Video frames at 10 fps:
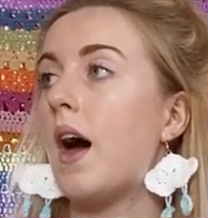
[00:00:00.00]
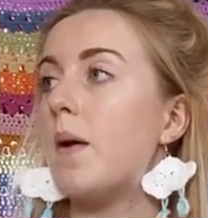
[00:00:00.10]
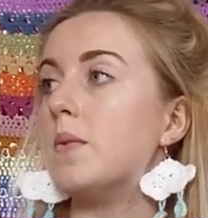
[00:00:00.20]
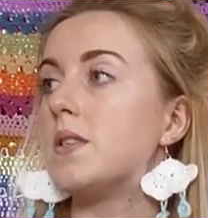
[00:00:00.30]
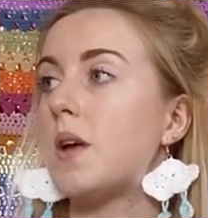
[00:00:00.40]

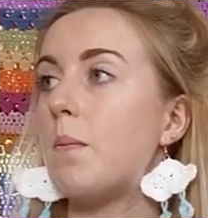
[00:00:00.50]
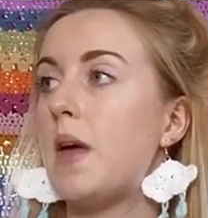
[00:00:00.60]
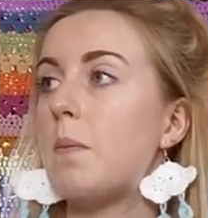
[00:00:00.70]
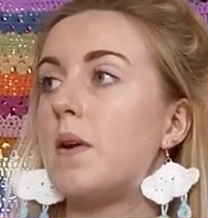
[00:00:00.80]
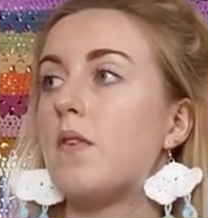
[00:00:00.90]
Um, some
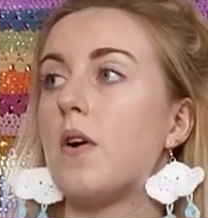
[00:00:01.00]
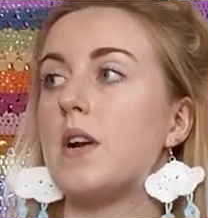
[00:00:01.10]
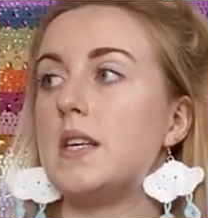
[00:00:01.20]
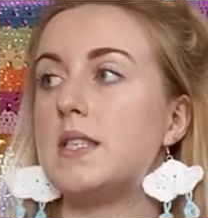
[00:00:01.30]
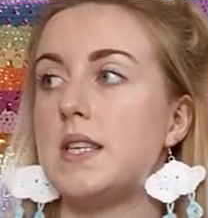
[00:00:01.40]
people have
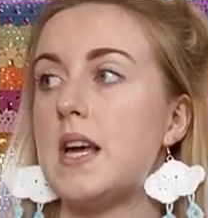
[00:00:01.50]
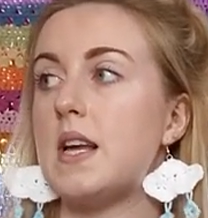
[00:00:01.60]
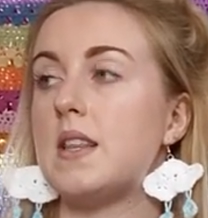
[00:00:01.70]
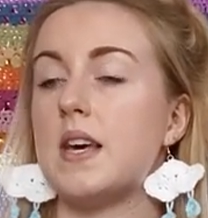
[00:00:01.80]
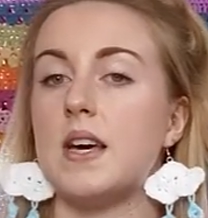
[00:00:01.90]
already
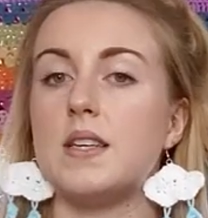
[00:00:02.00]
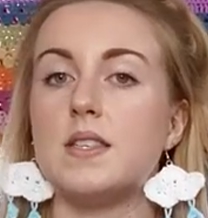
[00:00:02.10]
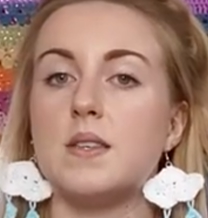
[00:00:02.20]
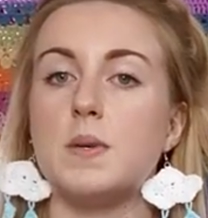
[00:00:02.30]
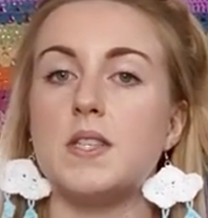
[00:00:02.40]
seen
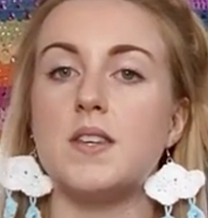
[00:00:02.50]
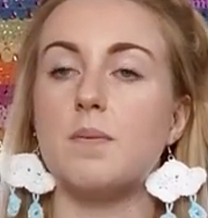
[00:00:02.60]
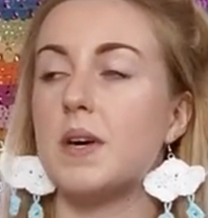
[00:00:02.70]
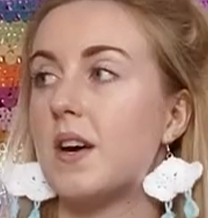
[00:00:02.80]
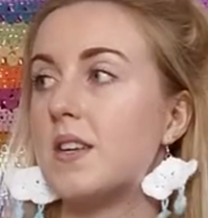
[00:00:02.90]
this
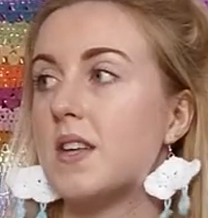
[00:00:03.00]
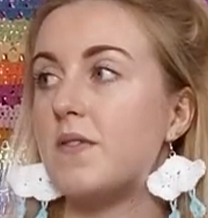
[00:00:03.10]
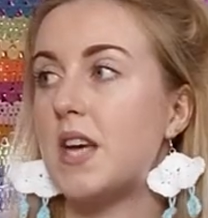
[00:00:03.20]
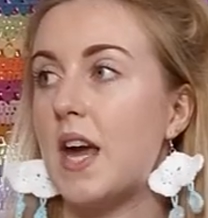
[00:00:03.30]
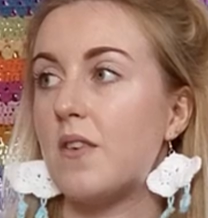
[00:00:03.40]
because
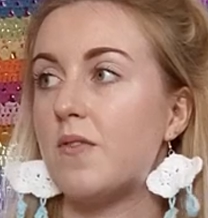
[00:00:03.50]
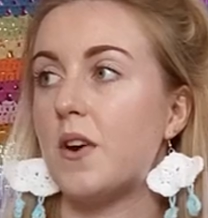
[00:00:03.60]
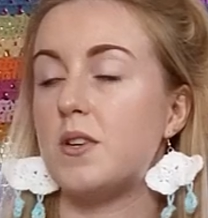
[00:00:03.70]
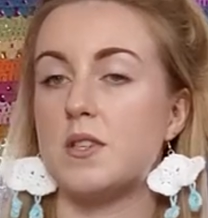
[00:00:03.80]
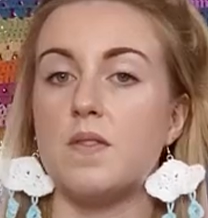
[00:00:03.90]
I've taken
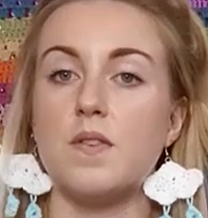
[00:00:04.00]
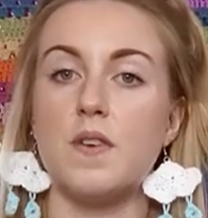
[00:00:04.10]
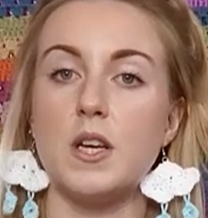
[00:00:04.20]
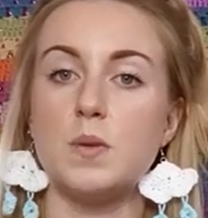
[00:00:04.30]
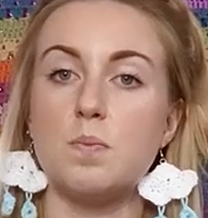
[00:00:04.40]
photos of the
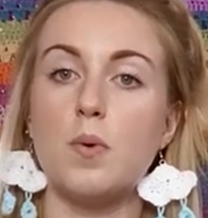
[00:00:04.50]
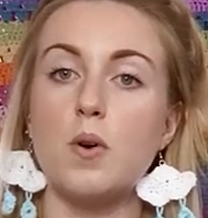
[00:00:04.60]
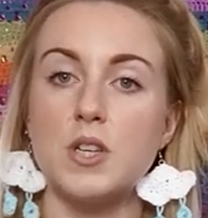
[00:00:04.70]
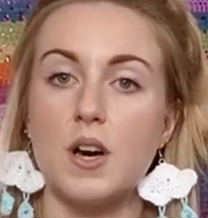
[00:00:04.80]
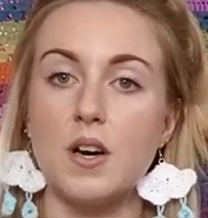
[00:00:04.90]
finished
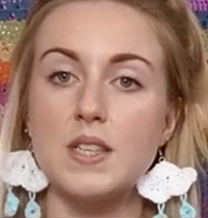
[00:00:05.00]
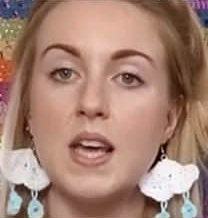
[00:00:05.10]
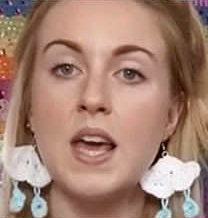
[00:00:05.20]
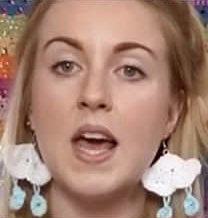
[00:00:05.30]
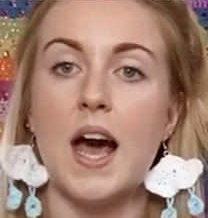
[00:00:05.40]
product
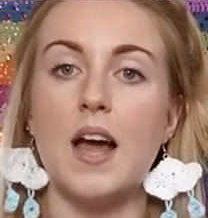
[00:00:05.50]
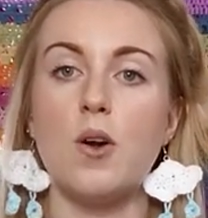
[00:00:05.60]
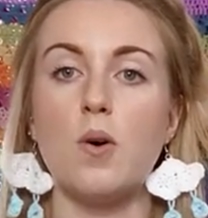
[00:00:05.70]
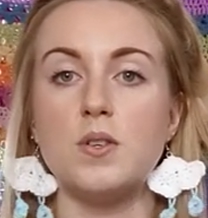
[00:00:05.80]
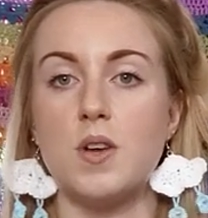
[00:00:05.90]

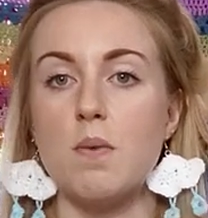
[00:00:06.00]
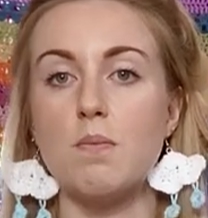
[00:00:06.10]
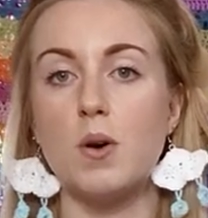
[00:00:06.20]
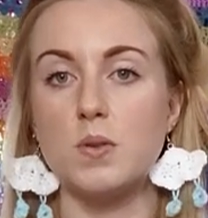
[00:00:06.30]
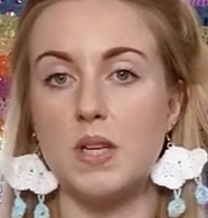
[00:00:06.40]
and also
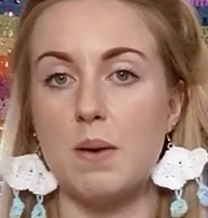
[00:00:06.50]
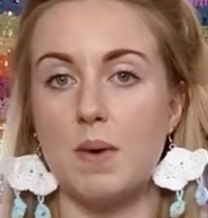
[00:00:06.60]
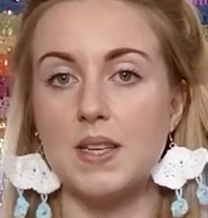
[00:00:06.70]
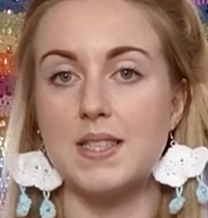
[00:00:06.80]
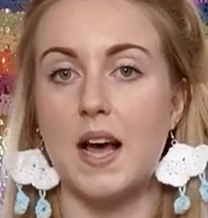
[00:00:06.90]
modelled it
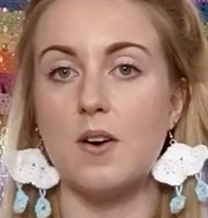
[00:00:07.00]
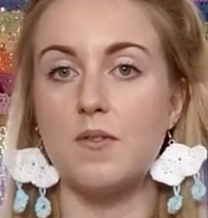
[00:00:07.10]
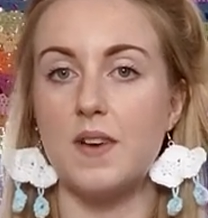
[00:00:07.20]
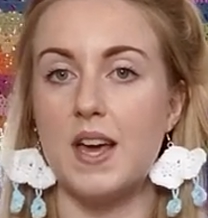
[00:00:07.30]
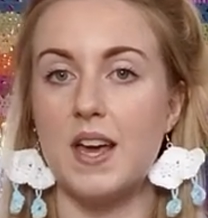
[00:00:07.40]

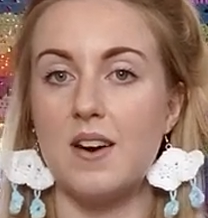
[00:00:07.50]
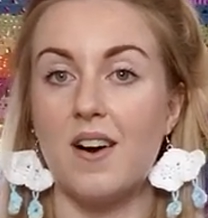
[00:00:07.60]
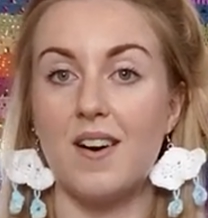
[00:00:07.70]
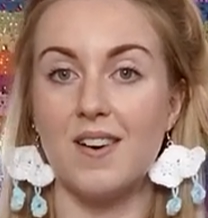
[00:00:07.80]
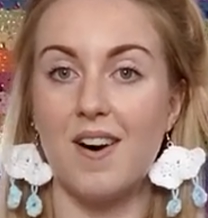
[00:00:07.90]
myself in
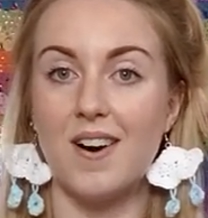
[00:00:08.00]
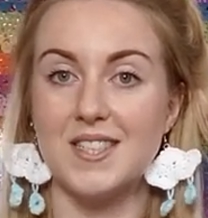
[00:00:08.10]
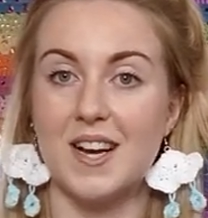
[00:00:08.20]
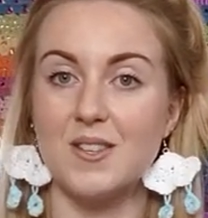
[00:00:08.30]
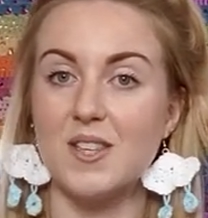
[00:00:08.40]
our
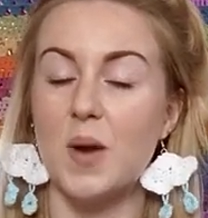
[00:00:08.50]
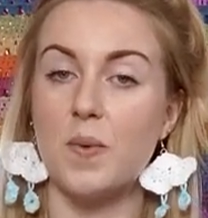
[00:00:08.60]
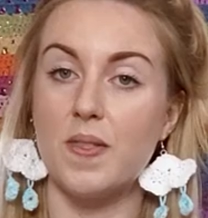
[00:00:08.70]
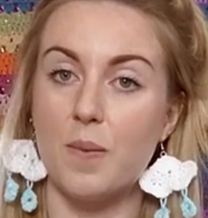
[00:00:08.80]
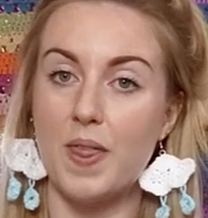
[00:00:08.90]
garden
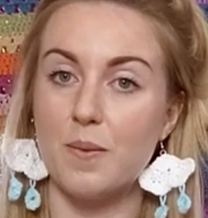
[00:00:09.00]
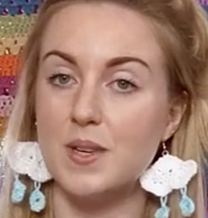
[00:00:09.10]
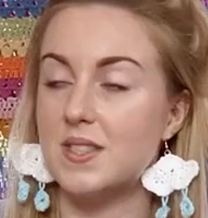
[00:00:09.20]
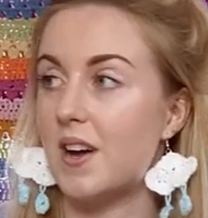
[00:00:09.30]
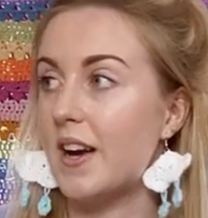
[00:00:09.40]
outside when the weather
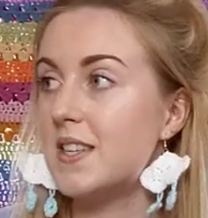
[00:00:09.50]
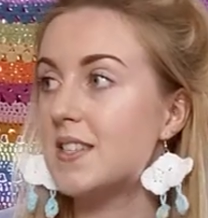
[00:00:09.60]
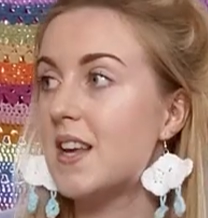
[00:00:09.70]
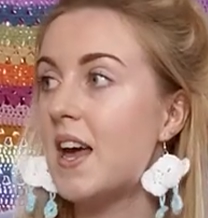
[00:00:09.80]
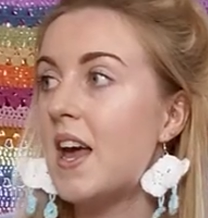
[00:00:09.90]
was
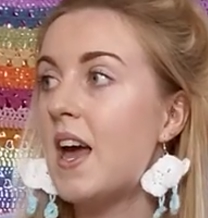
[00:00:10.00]
nice.